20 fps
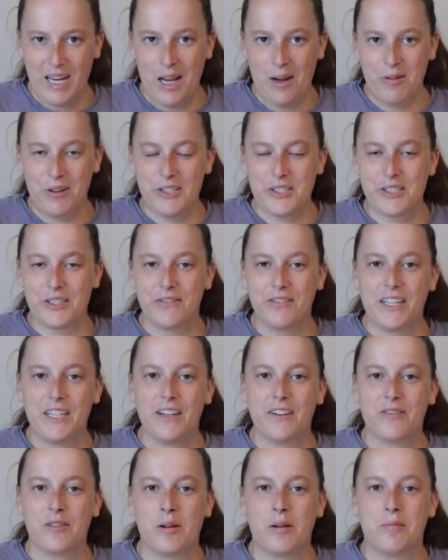I watched a
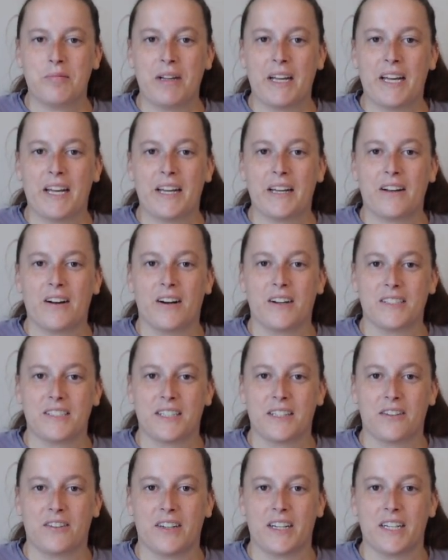video from a
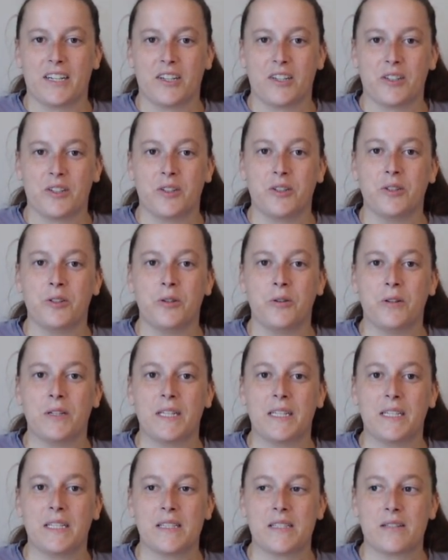content creator who
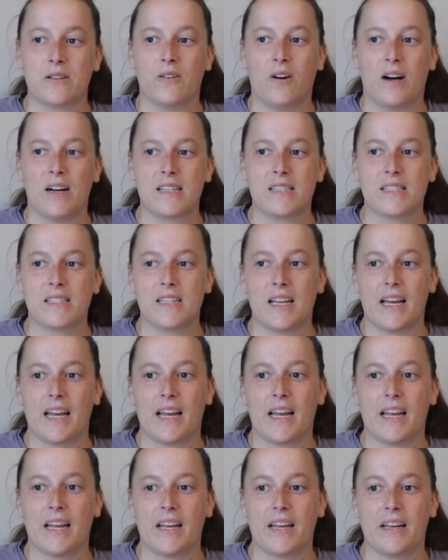he's lost
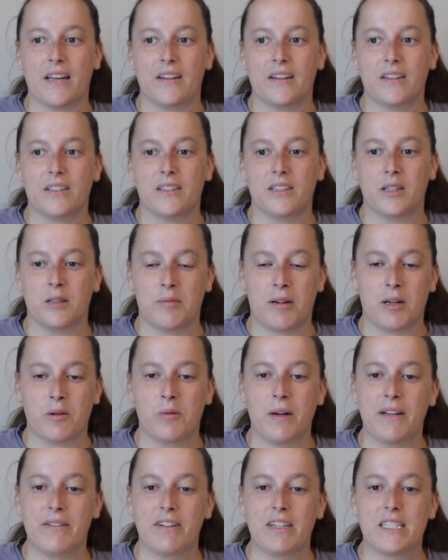a good amount of
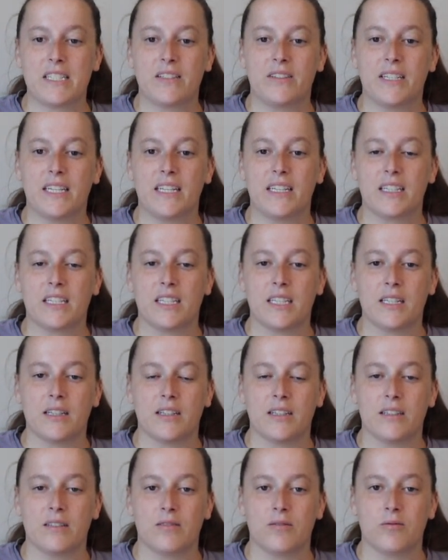weight recently. He,
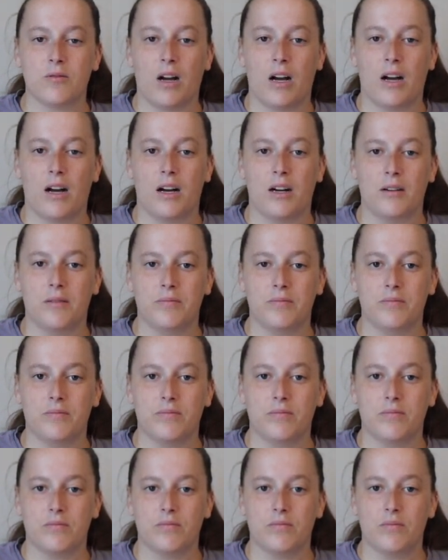um,
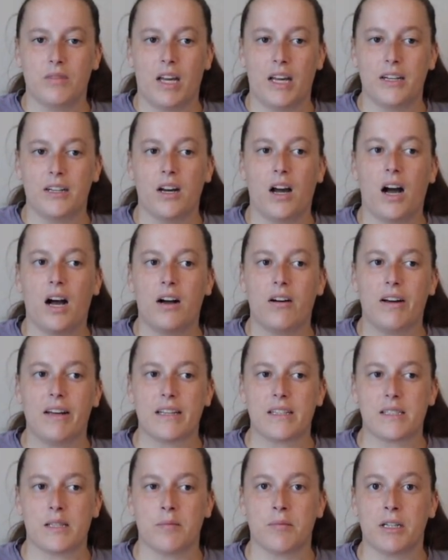and not
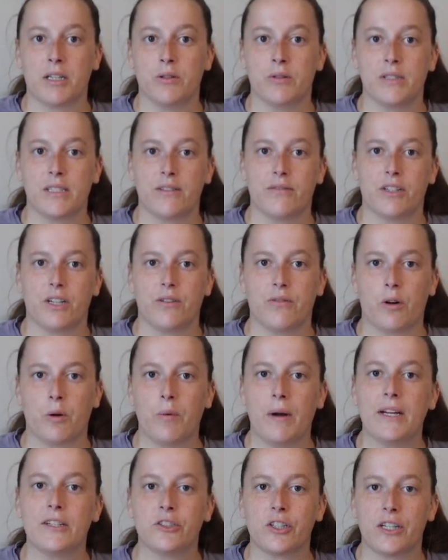like somebody who's even
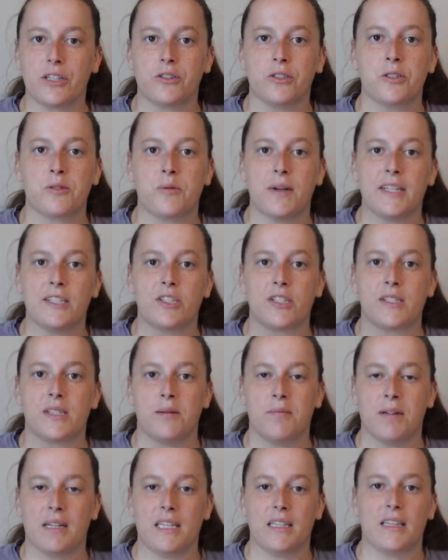overweight trying to lose weight, just
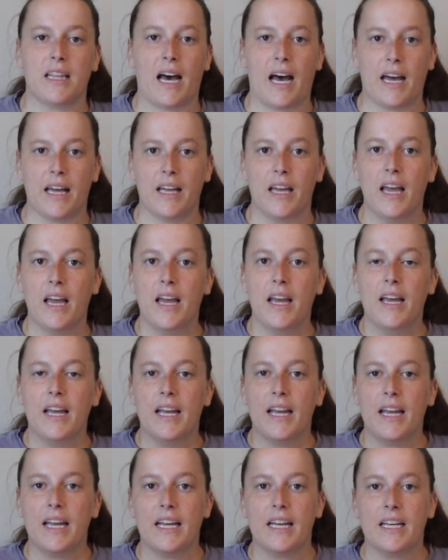somebody that
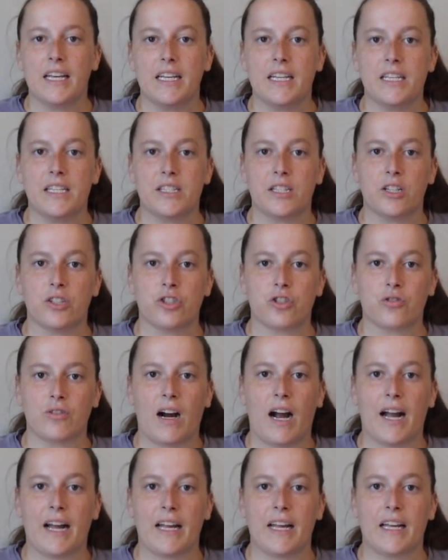is
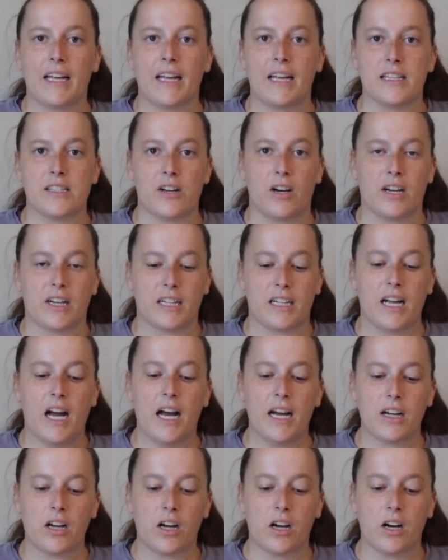trying, is on a
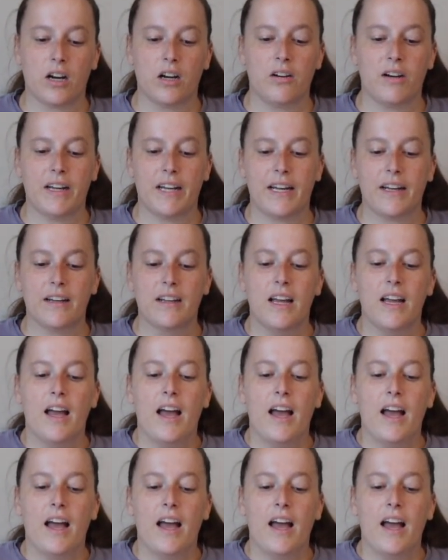cut currently.